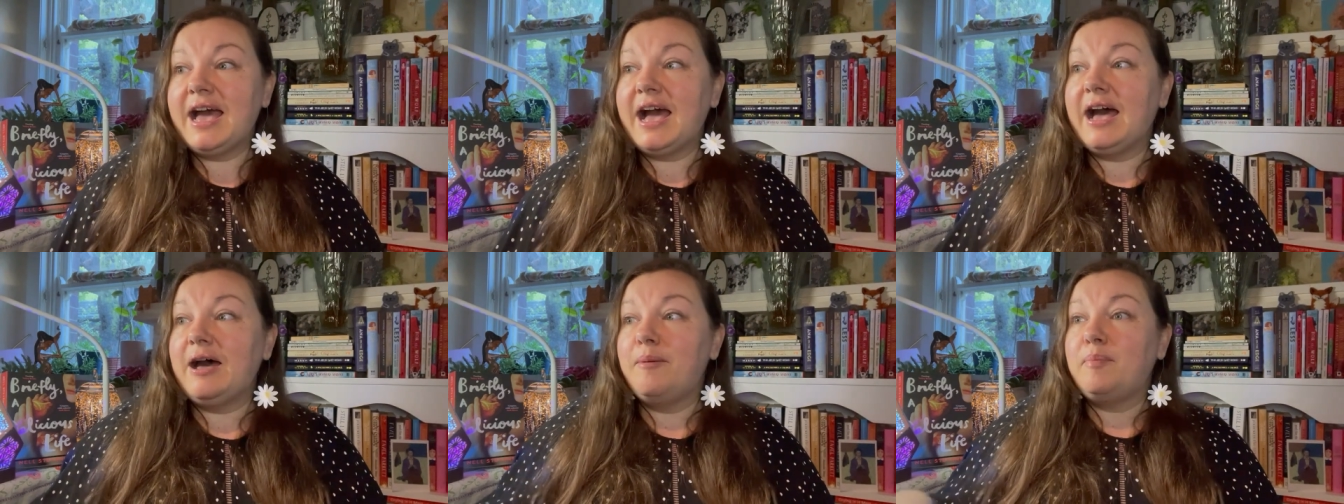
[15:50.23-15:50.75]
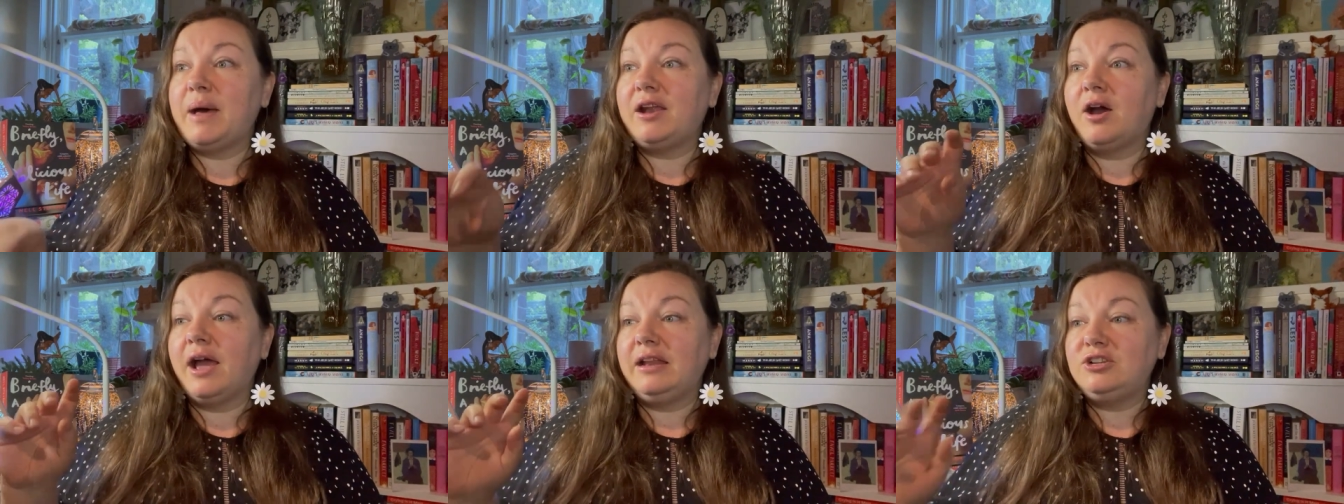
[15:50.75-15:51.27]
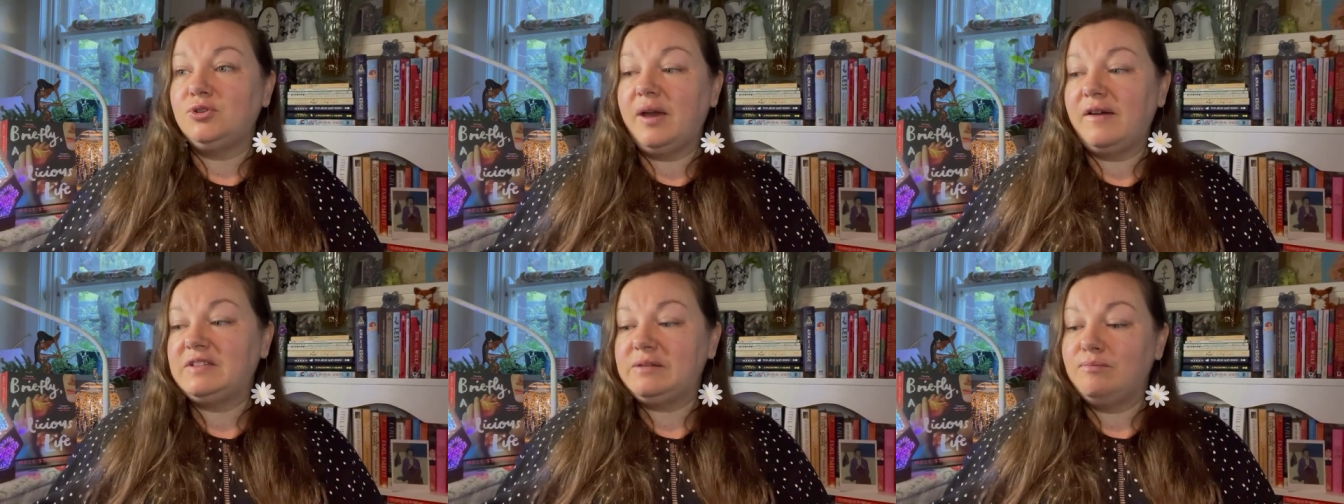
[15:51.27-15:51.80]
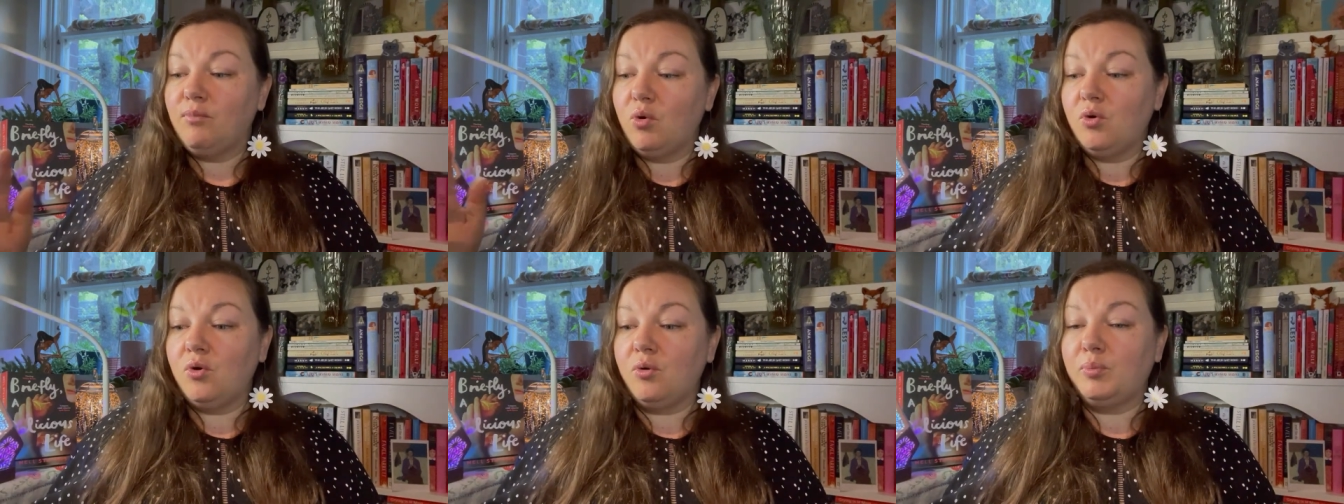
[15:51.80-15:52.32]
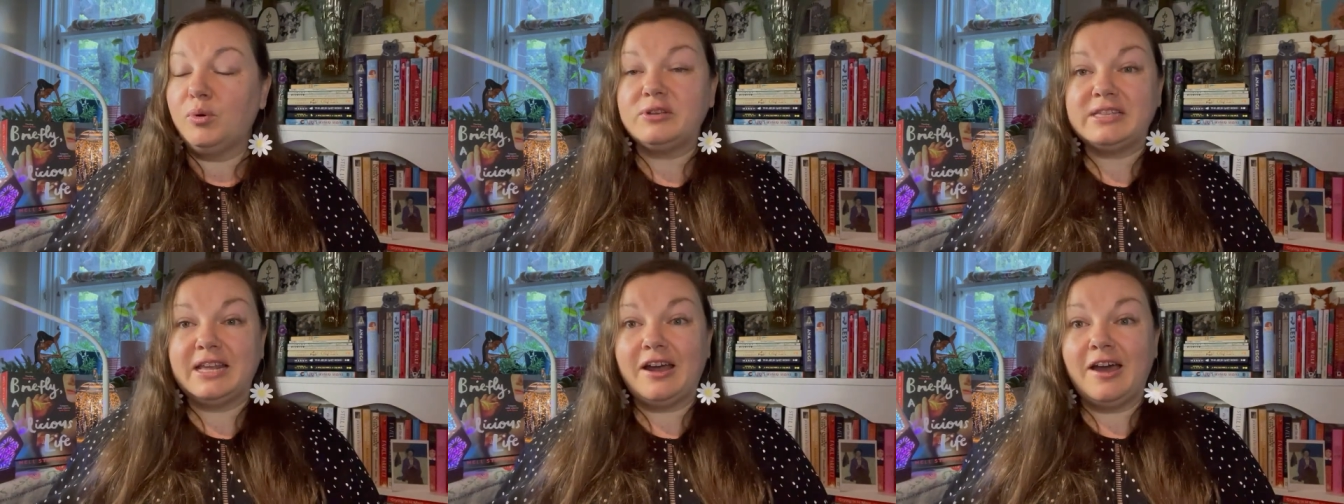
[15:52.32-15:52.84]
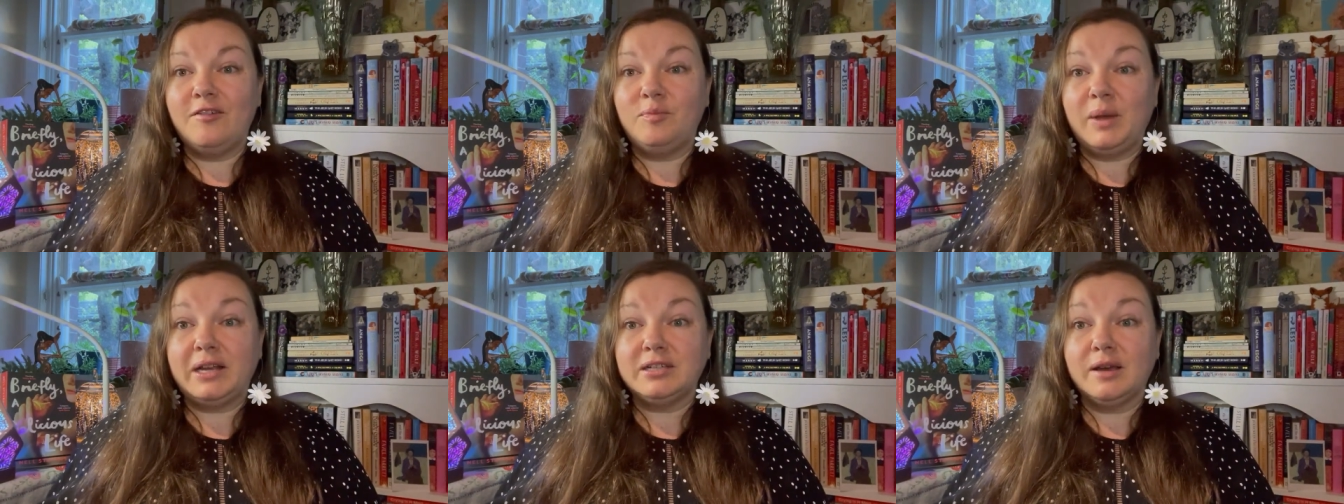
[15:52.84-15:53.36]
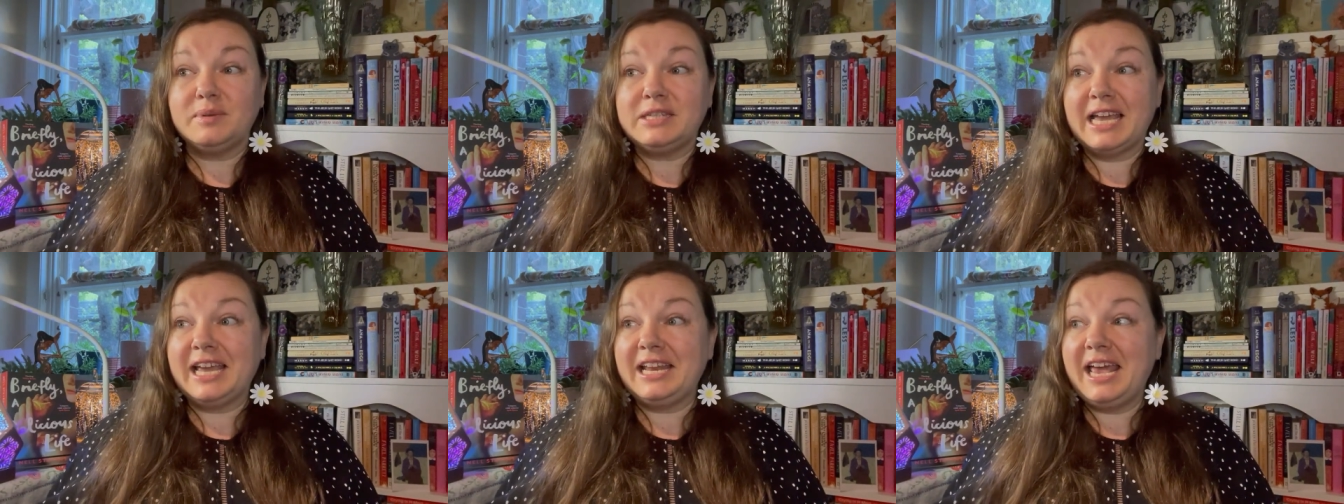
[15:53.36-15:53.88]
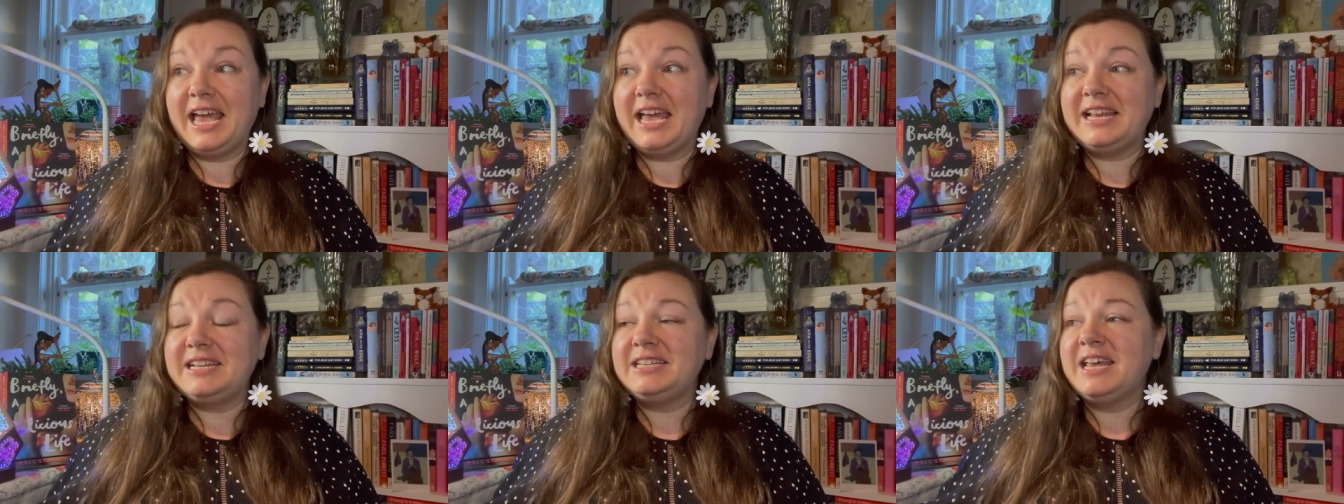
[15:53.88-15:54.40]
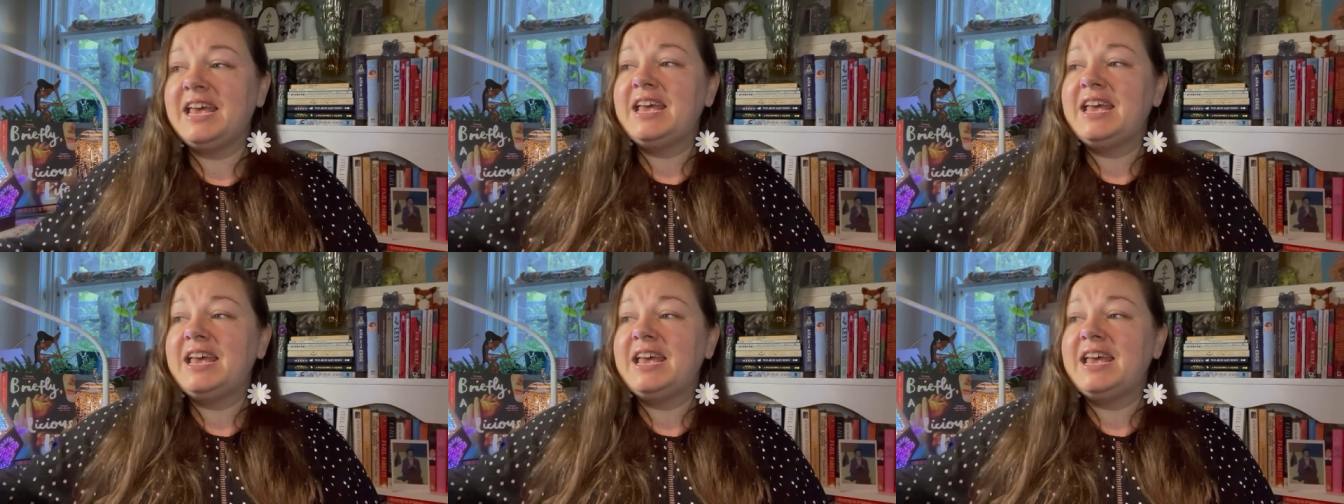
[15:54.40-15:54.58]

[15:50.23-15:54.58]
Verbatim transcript: uh, but I do have some more books that I've picked up secondhand.